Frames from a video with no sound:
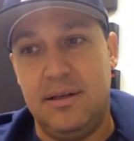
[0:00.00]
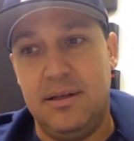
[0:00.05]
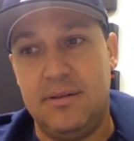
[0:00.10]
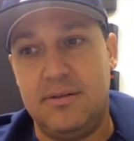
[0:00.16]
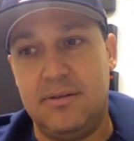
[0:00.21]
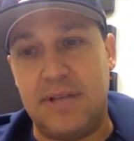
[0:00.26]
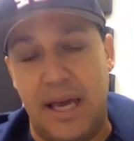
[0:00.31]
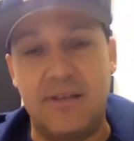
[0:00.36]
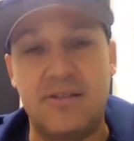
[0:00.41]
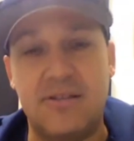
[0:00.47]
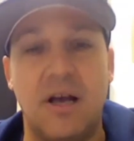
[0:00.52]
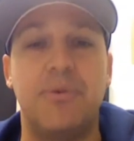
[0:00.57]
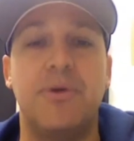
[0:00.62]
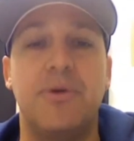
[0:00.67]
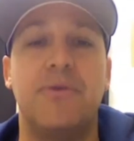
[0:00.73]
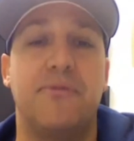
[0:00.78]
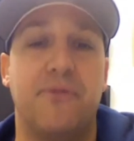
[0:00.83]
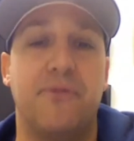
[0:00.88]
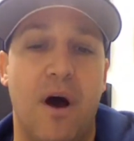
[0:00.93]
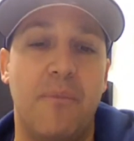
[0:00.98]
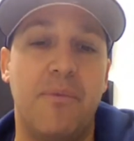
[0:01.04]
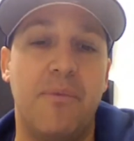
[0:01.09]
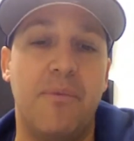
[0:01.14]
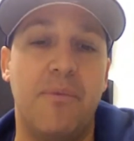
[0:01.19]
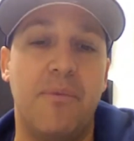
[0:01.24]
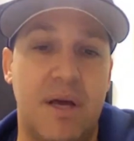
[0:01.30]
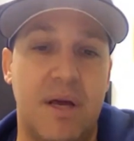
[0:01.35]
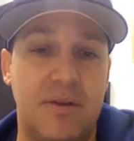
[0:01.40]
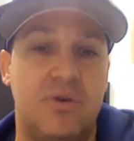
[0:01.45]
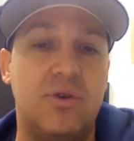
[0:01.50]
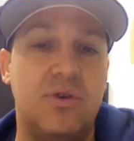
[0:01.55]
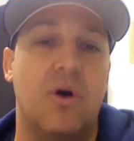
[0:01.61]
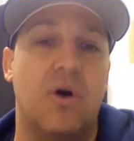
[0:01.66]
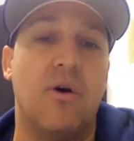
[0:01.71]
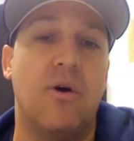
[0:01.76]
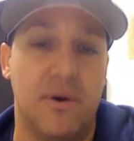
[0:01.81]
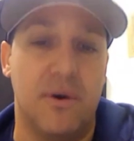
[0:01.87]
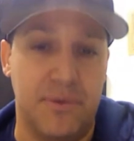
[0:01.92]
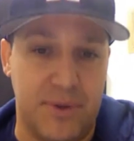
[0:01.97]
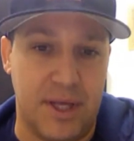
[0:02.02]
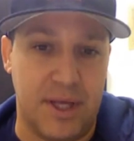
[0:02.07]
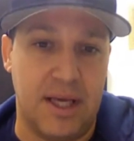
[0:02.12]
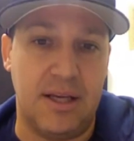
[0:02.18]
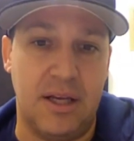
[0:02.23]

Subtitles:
take something from them and do your own thing.